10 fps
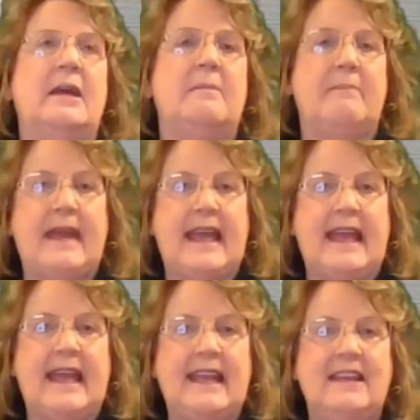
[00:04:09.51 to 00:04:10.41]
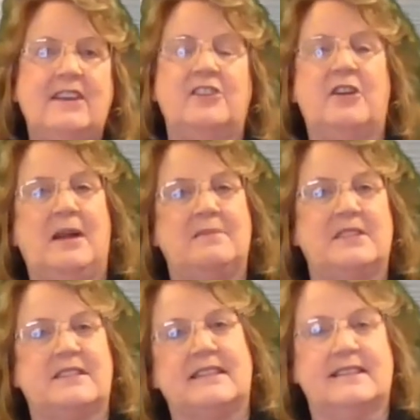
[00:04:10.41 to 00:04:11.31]
May, you're up
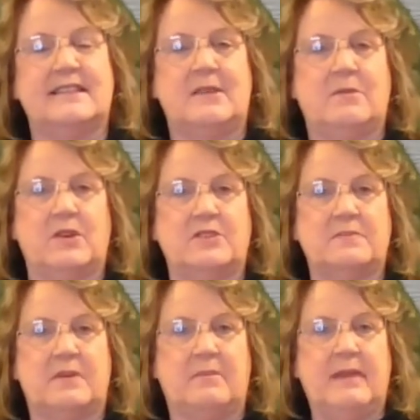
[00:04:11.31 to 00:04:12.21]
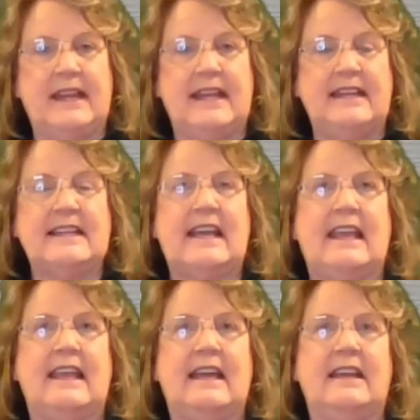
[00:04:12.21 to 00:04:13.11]
to 60 words per minute
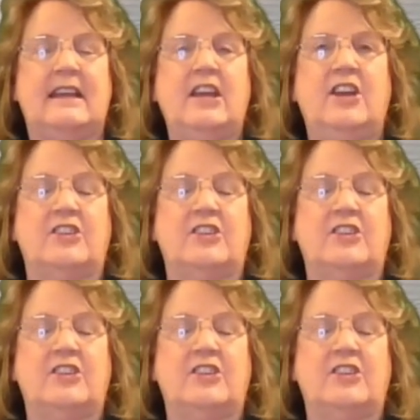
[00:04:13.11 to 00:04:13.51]
and